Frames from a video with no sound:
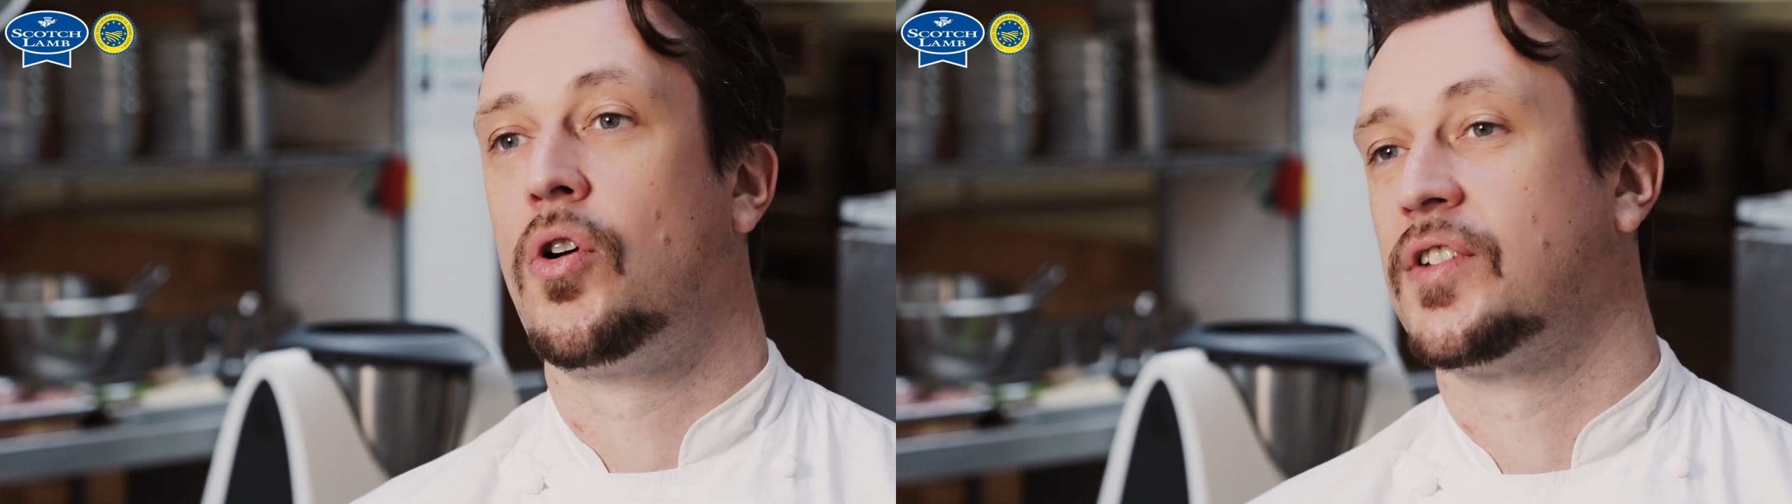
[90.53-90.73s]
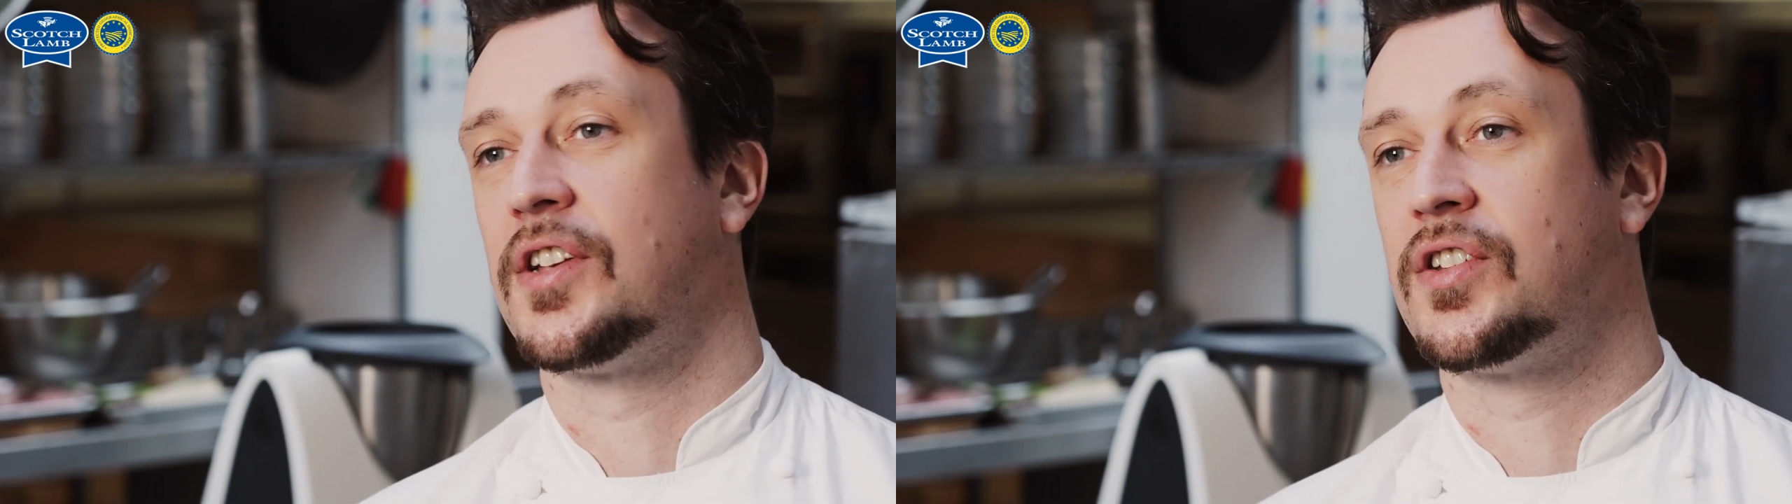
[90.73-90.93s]

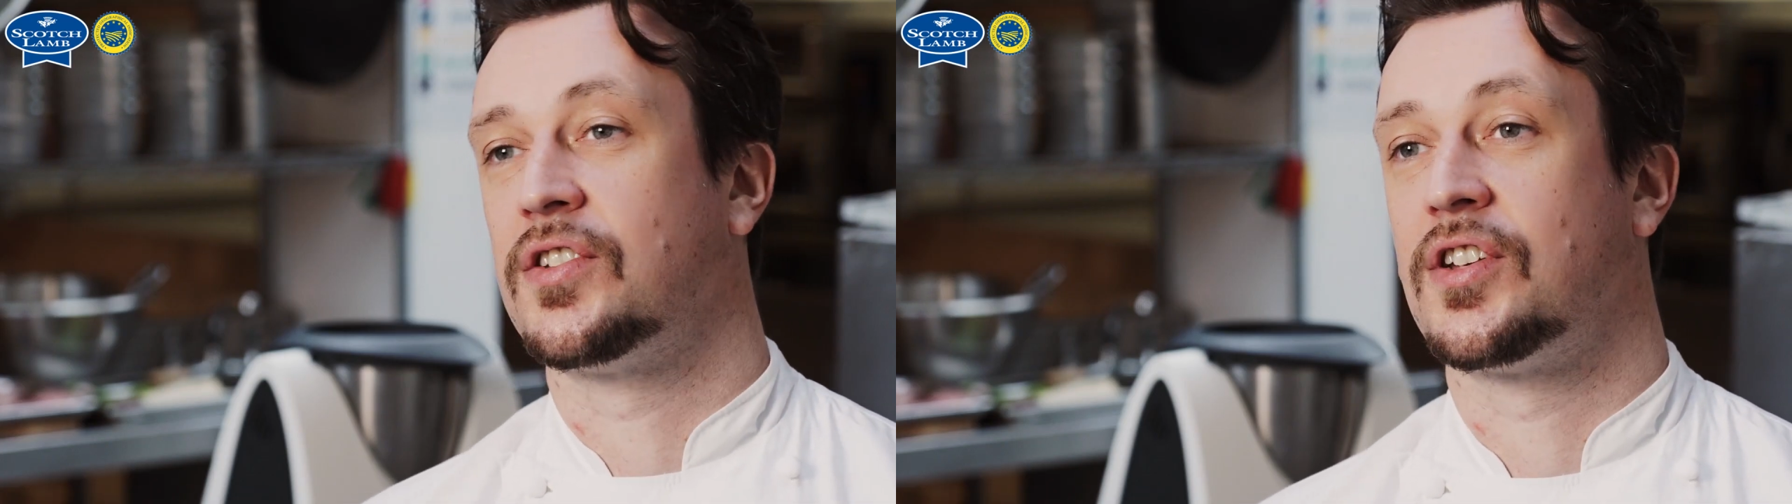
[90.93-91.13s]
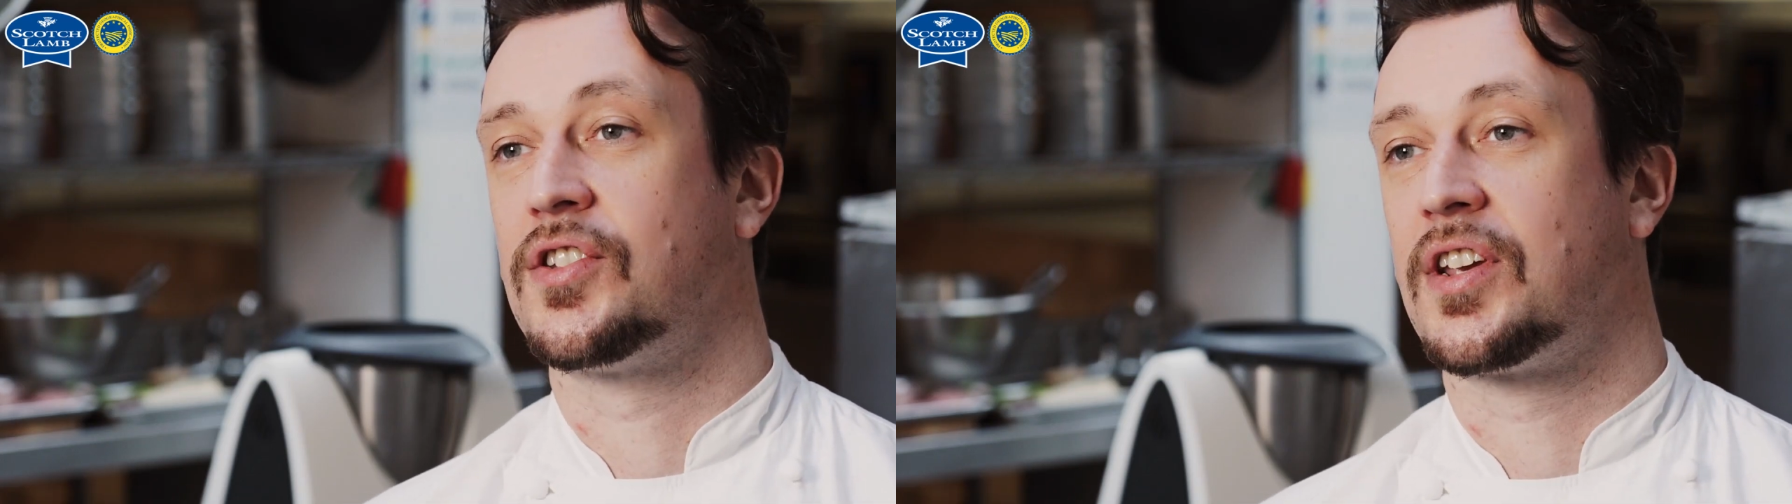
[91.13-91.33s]
long
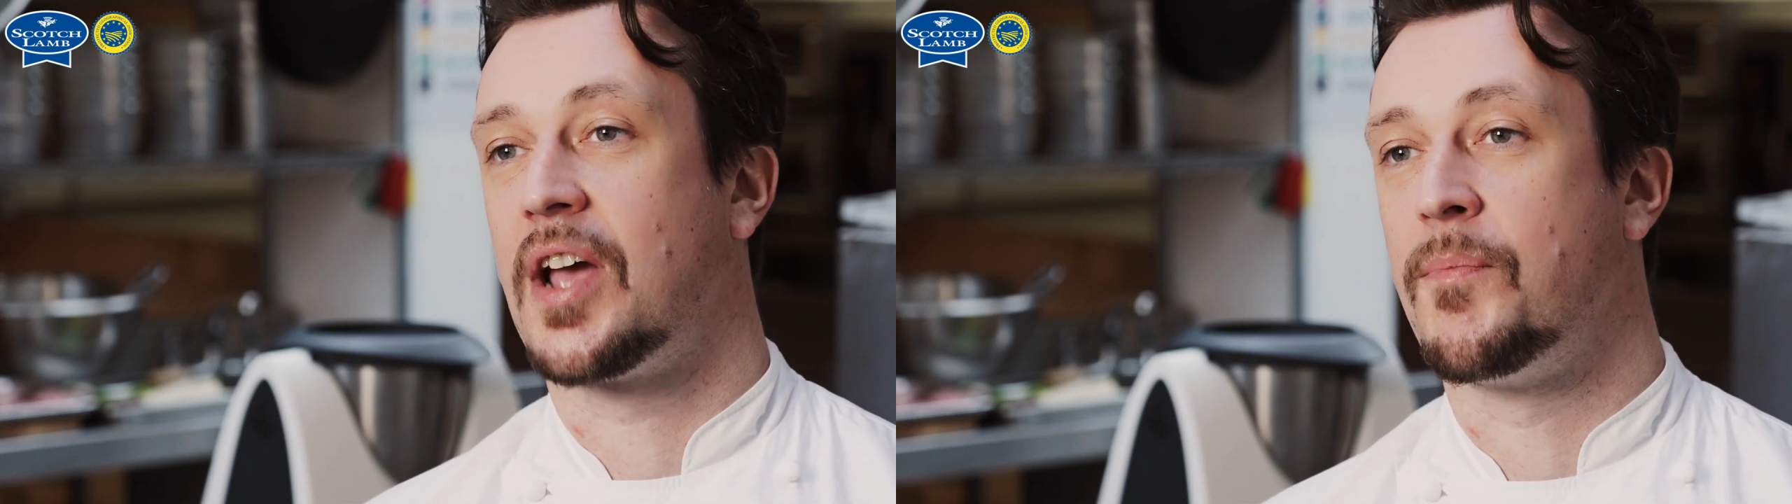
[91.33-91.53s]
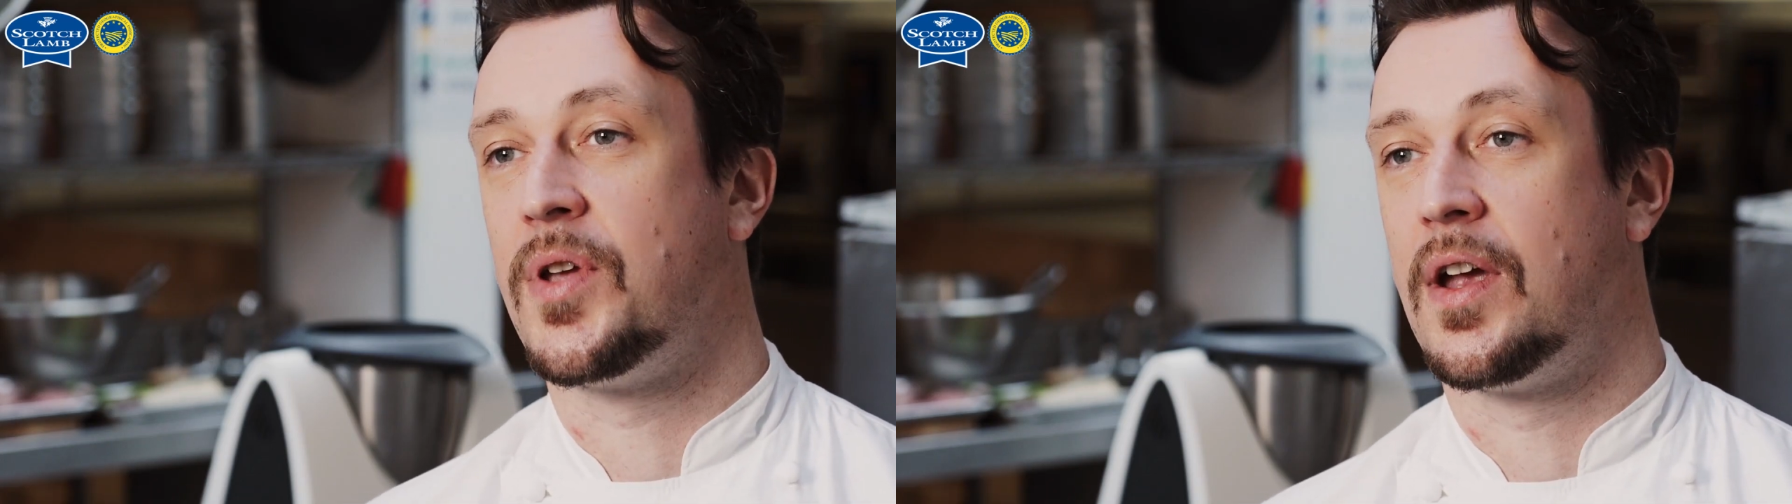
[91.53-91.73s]
distances to
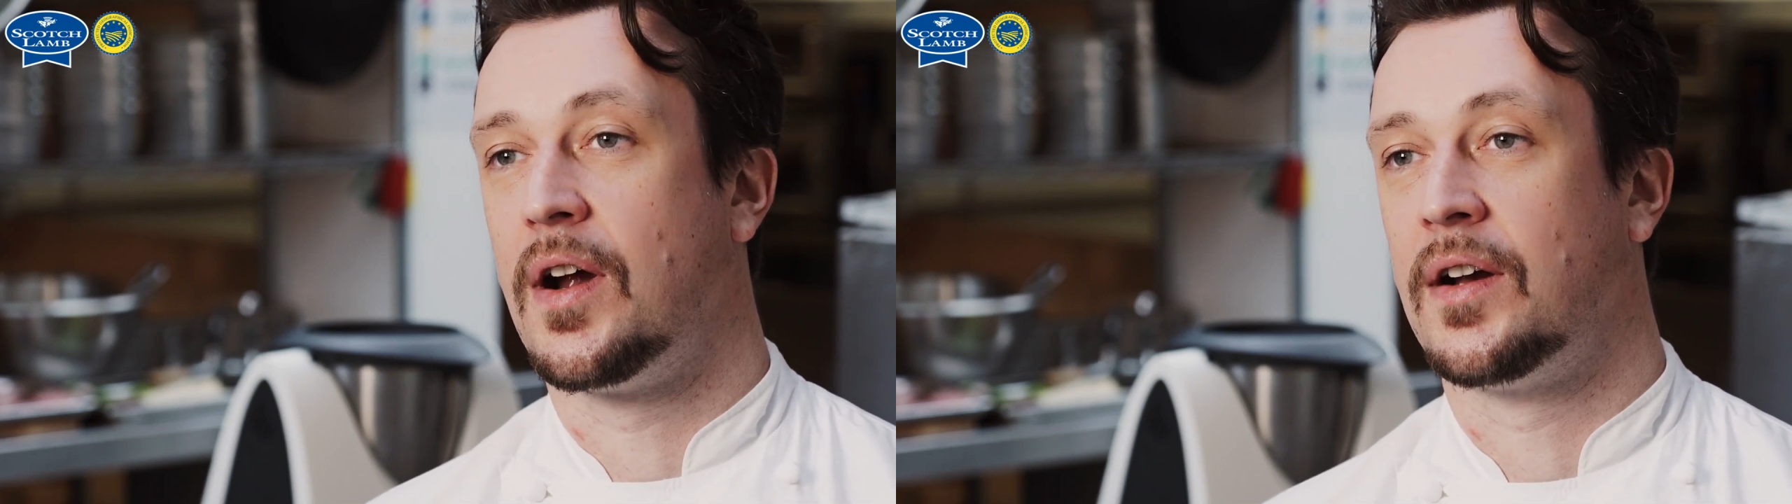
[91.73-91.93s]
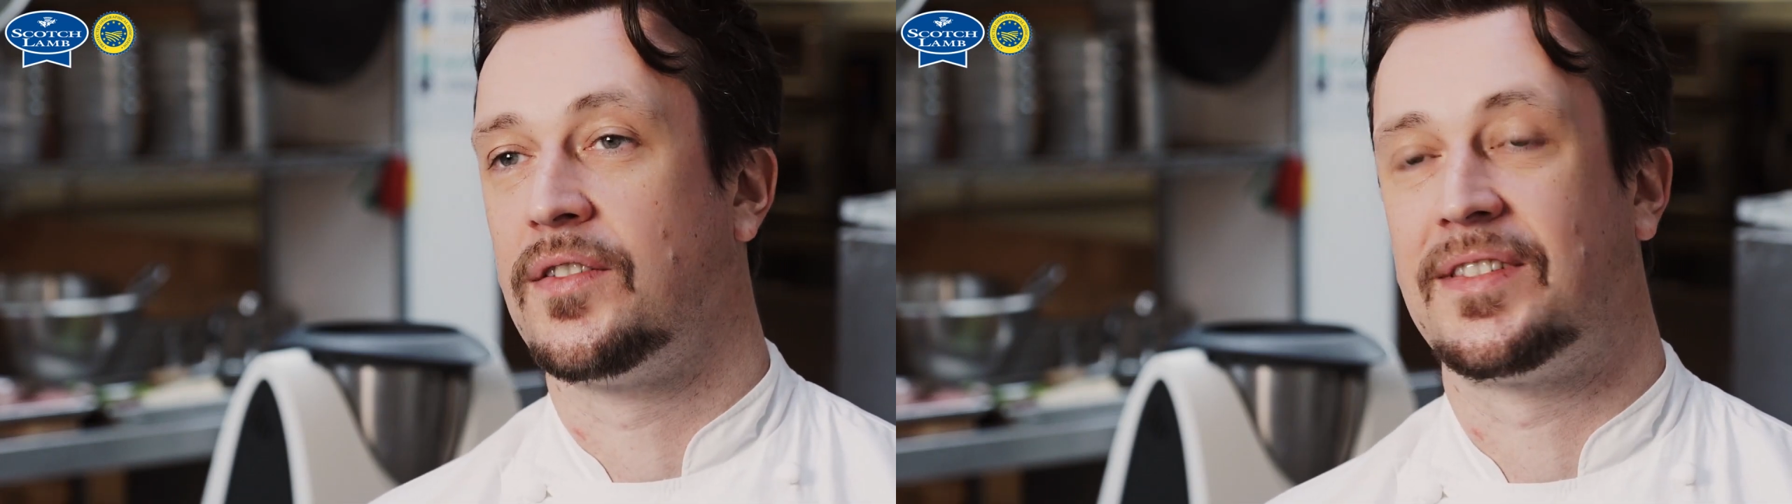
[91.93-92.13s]
come here.